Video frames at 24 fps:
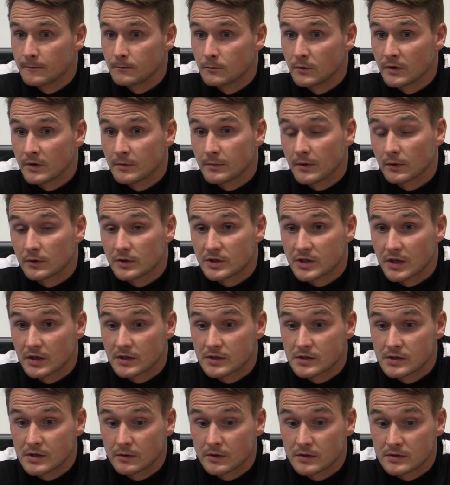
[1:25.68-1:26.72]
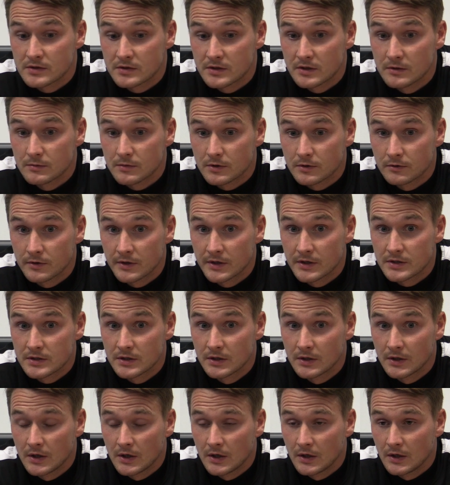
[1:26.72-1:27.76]
With the amount of chances our team create
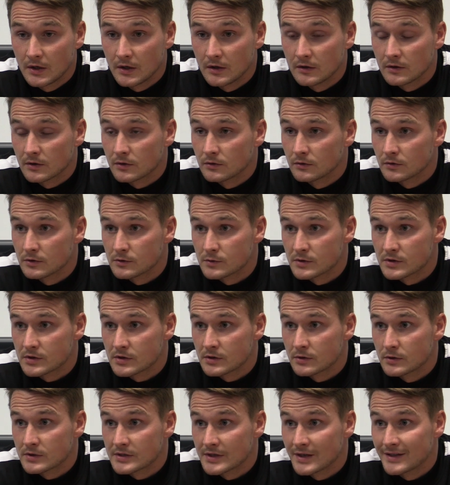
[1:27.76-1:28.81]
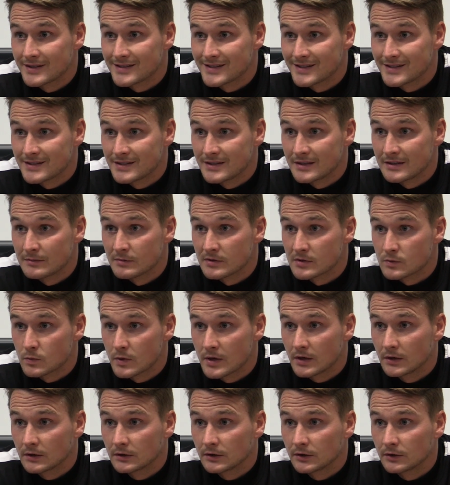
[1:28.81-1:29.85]
and the goals we score as a team as
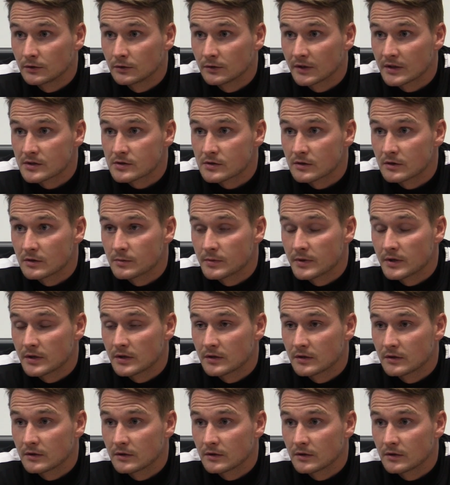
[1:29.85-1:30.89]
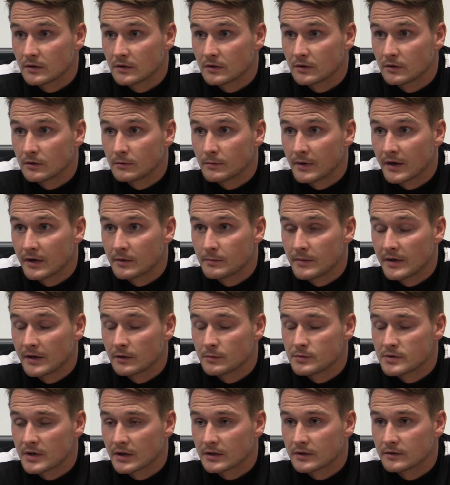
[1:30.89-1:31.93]
well, that's got to be my main
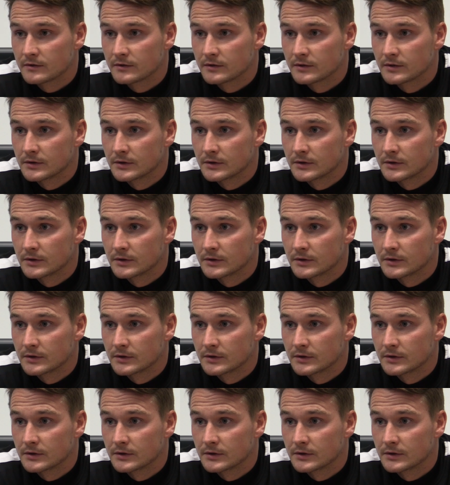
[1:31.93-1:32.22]
objective.